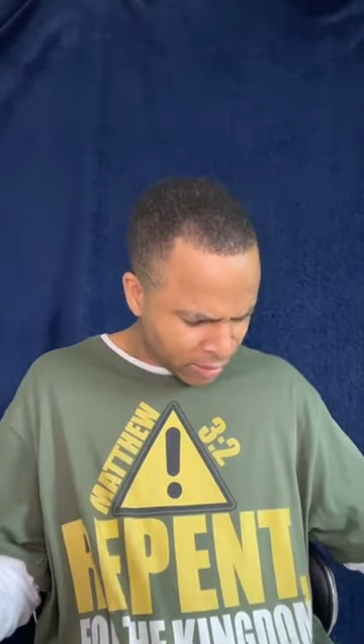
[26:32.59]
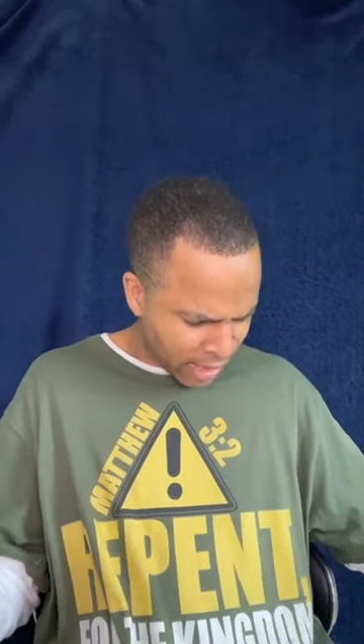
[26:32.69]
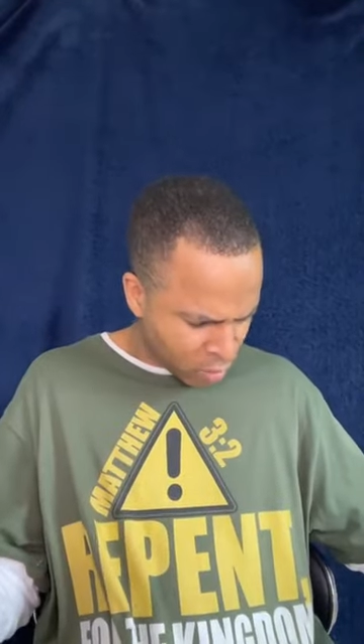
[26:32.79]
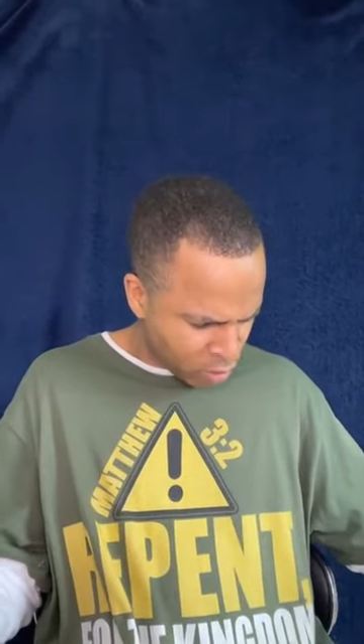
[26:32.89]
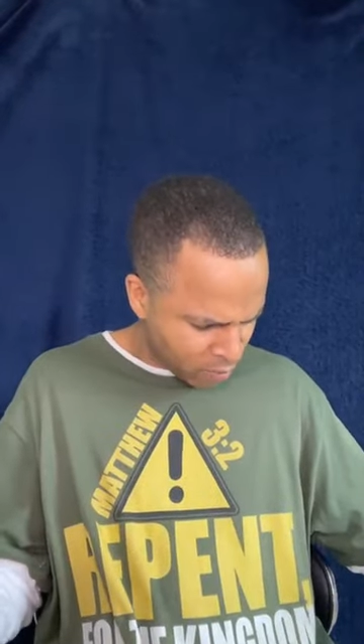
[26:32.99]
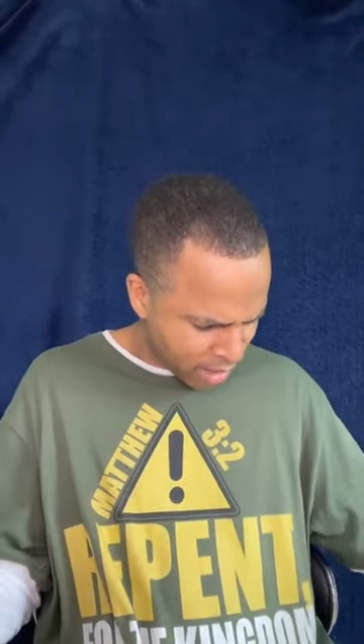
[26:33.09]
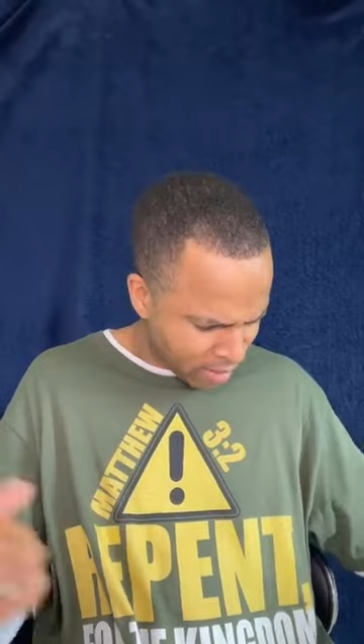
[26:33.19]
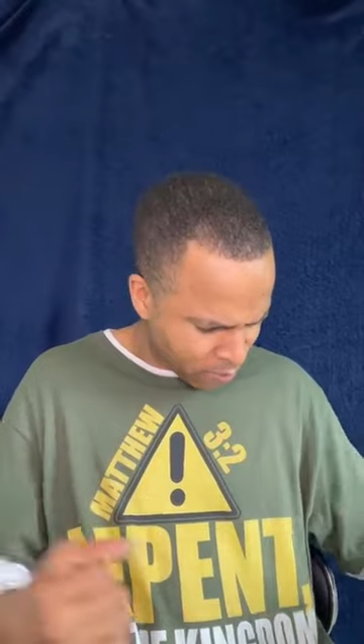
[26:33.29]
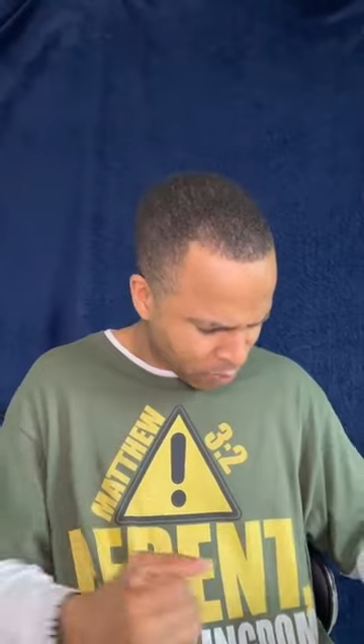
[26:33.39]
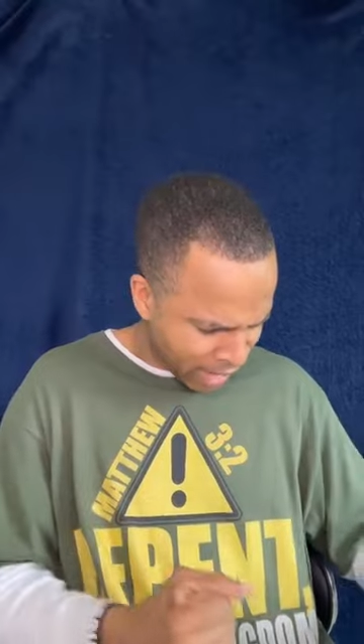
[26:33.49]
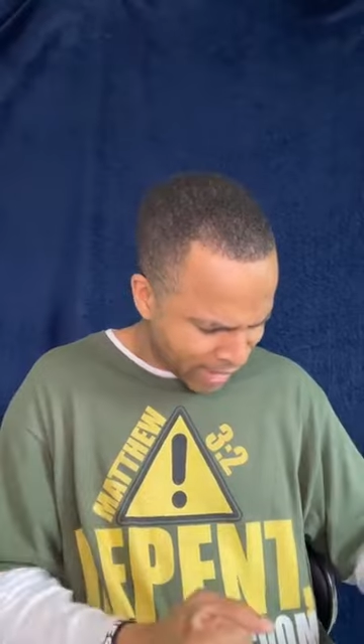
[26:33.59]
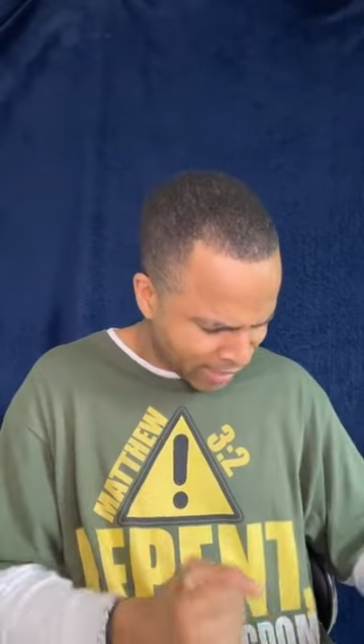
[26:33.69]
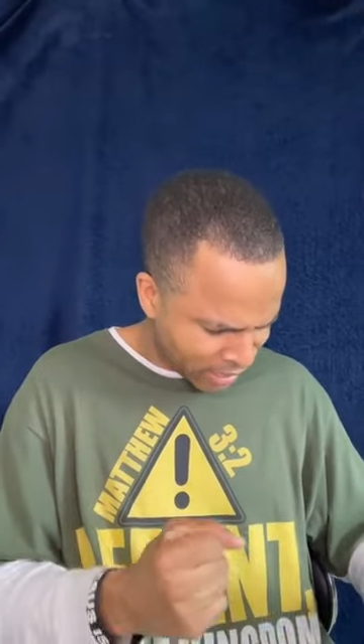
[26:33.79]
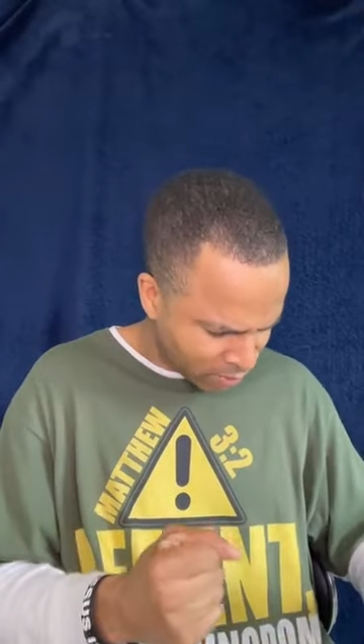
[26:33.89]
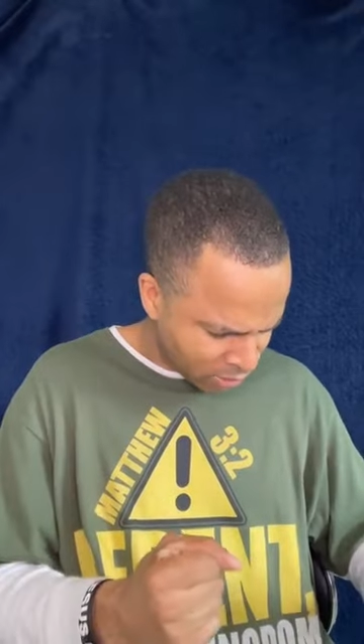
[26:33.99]
that we may
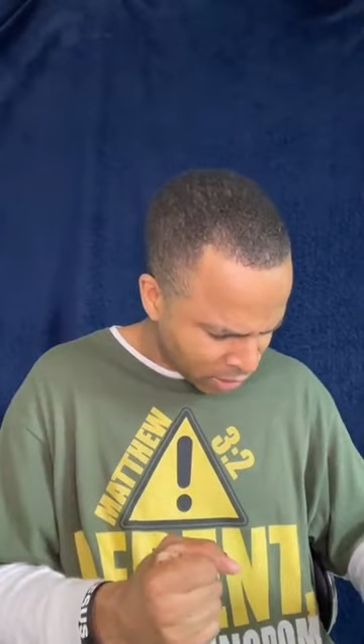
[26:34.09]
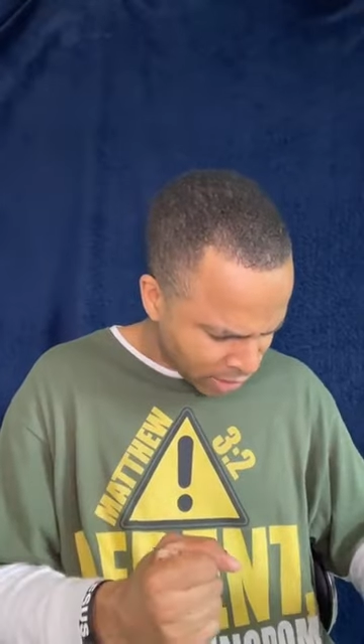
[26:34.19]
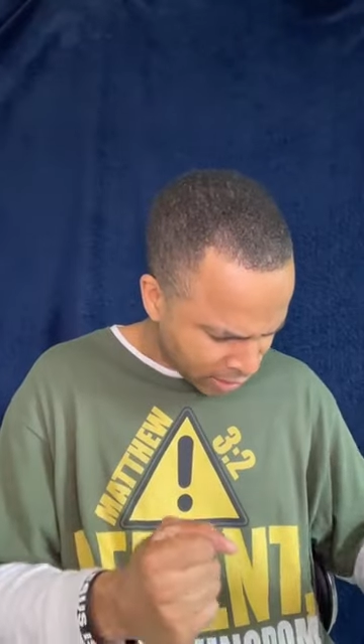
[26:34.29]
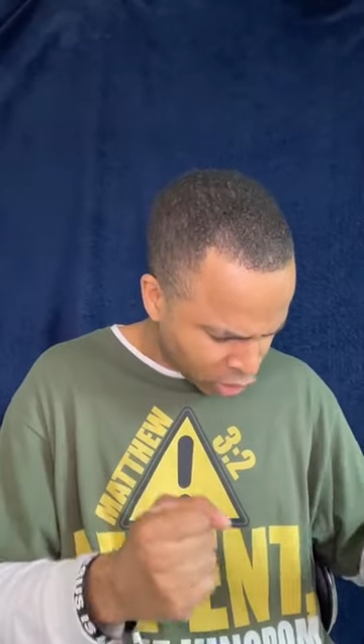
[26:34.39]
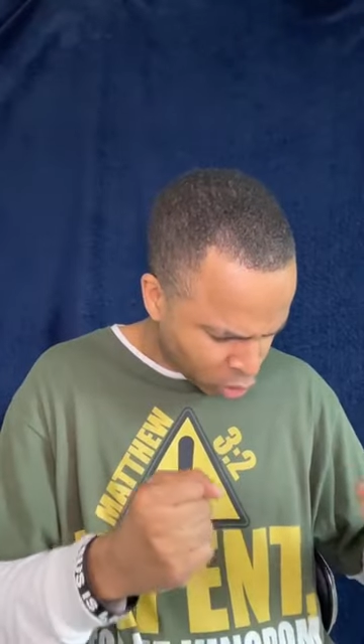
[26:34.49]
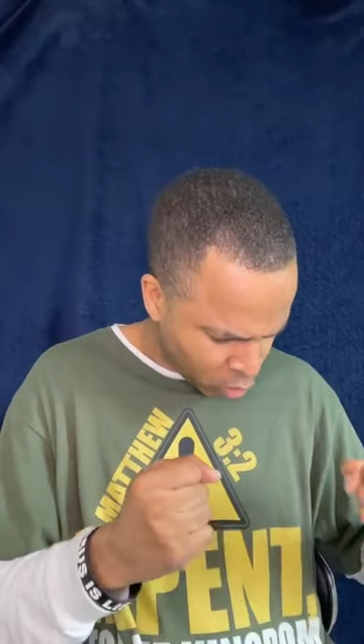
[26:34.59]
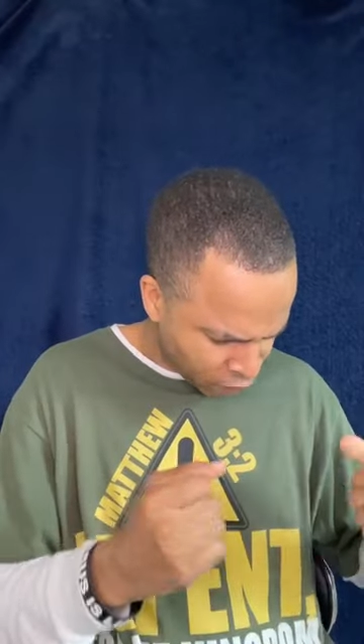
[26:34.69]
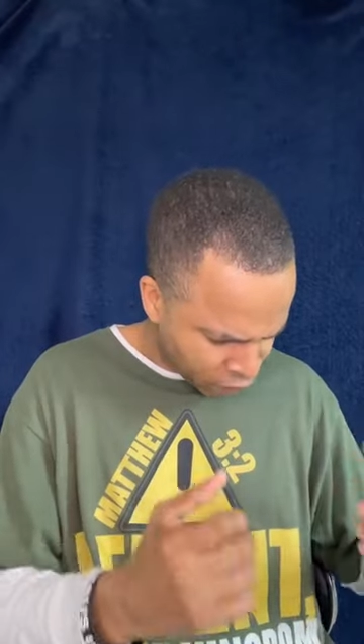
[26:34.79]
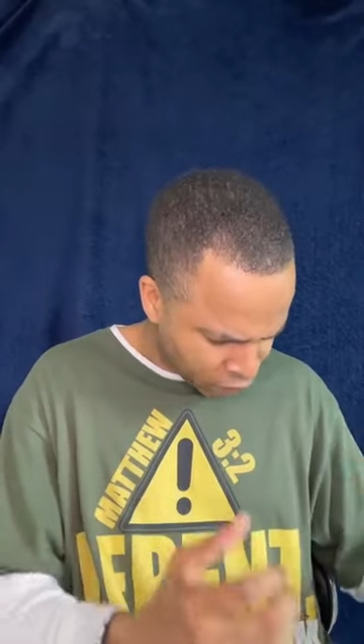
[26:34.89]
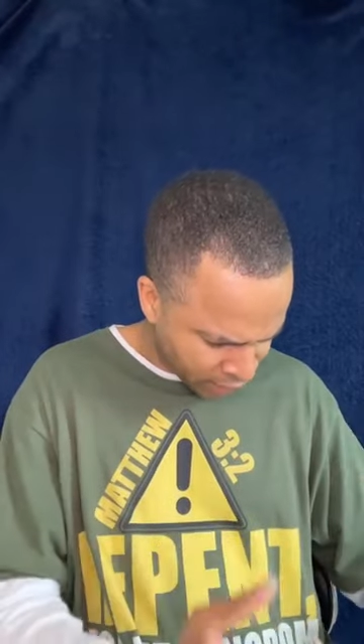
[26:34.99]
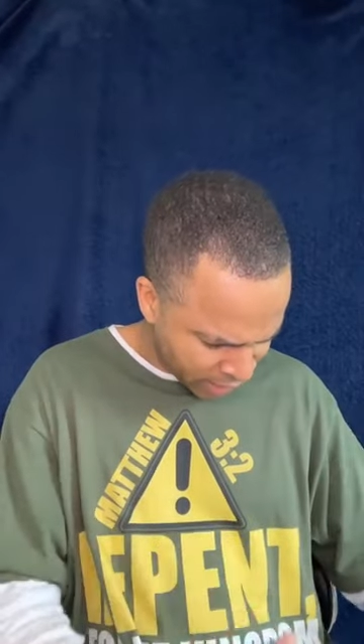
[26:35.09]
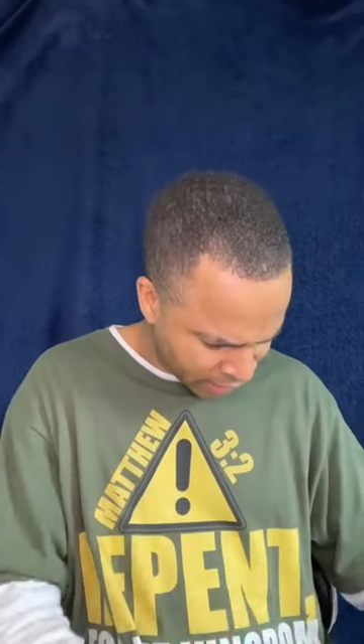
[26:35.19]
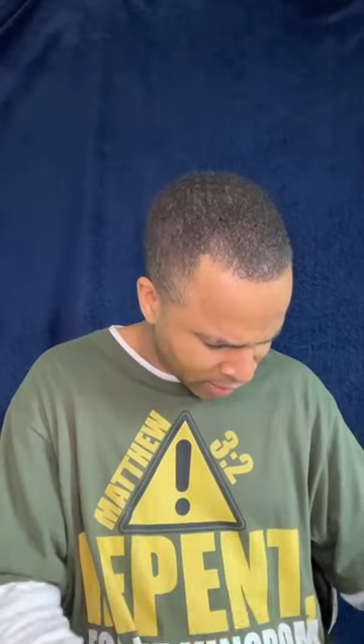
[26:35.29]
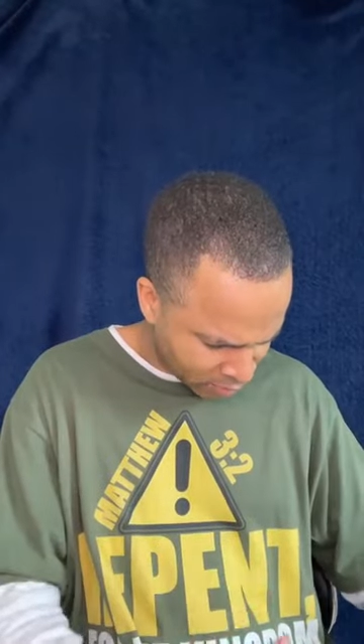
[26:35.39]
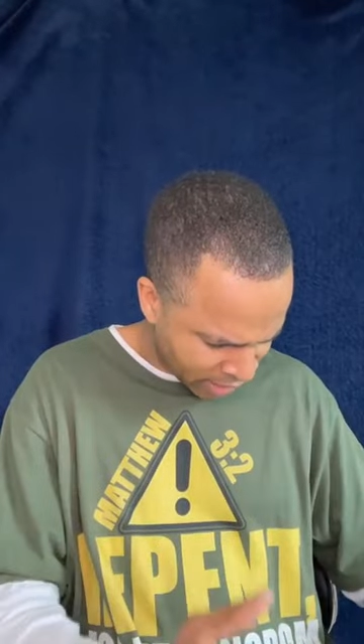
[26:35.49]
bind him to
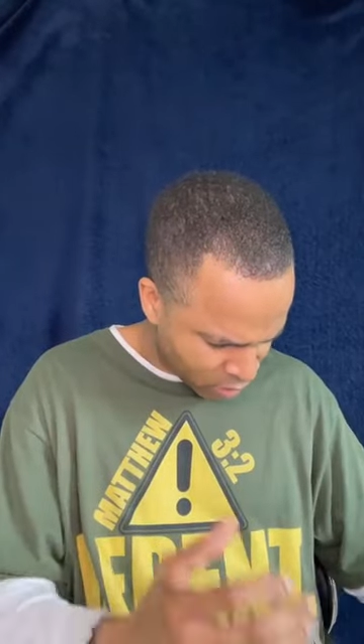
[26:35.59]
afflict him,